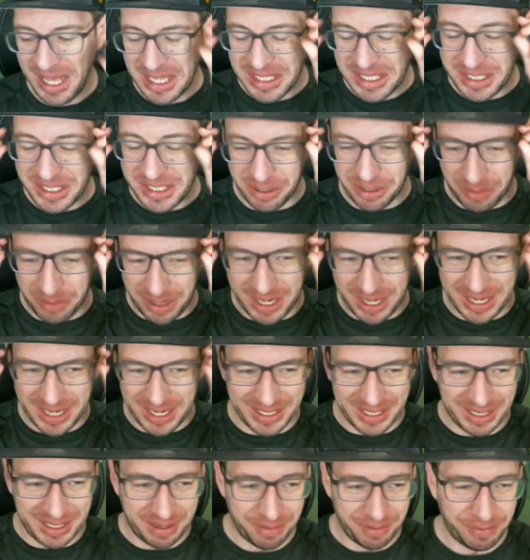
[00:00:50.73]

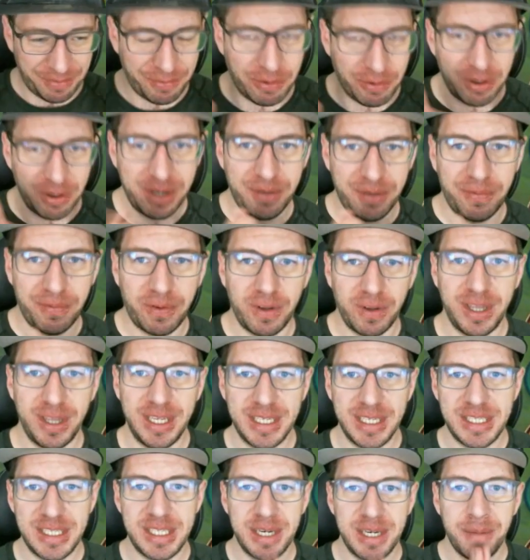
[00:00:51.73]
So for
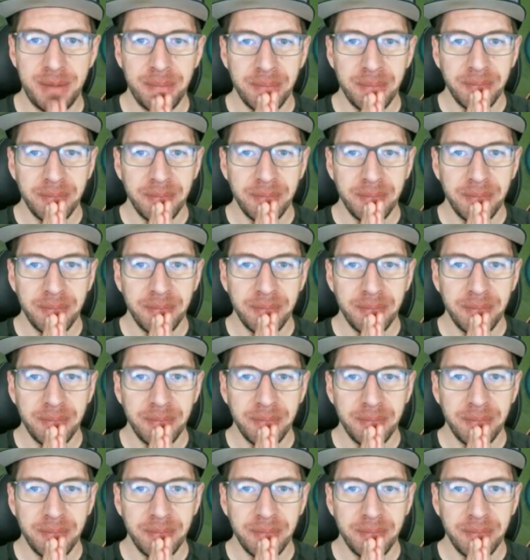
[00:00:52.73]
this,